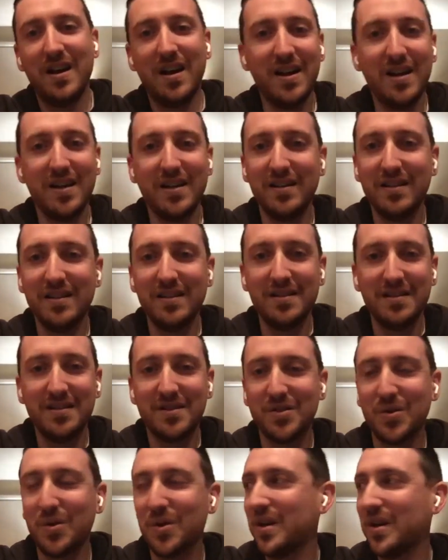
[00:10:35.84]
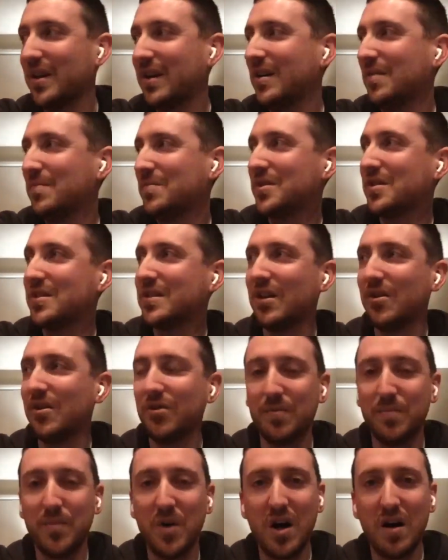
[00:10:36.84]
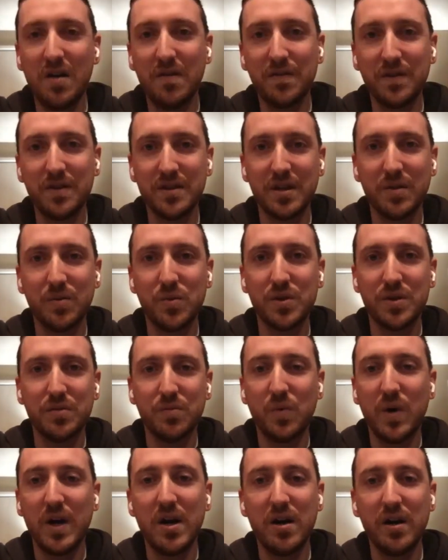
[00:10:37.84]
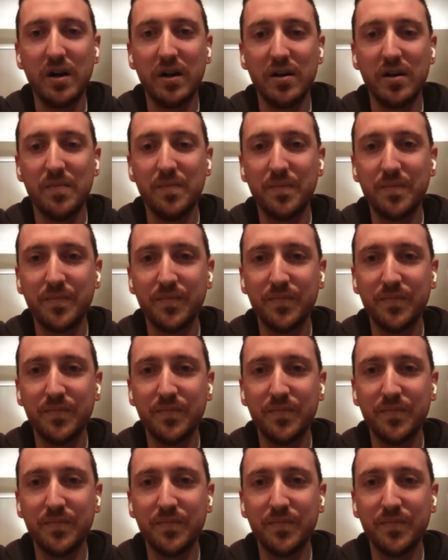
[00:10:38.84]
I sort of ended up just selling them off because I wasn't wearing them.